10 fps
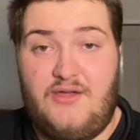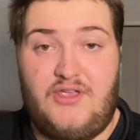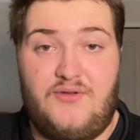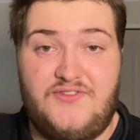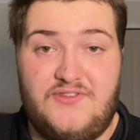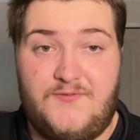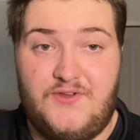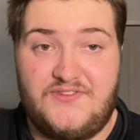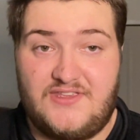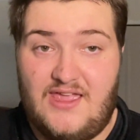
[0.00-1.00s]
we go into the
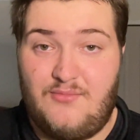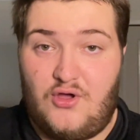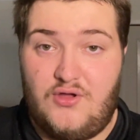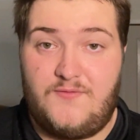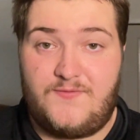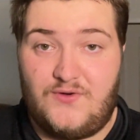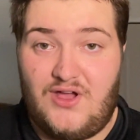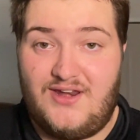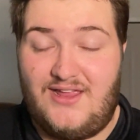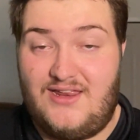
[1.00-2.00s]
first game on
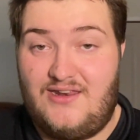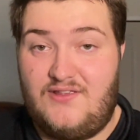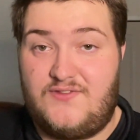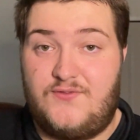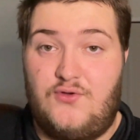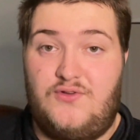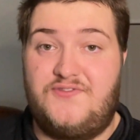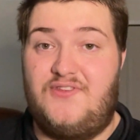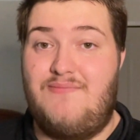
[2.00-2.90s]
Friday, and it is of course the